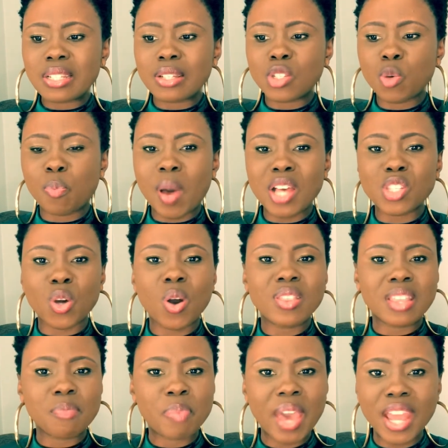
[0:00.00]
to pass on the
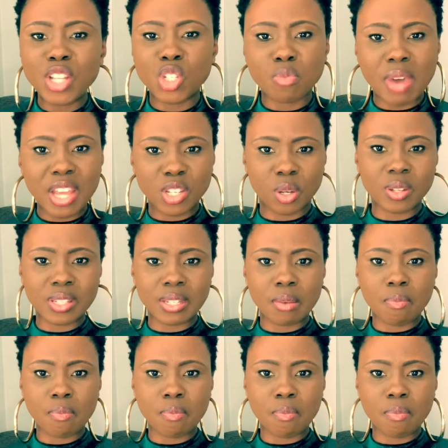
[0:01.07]
pain to my daughter.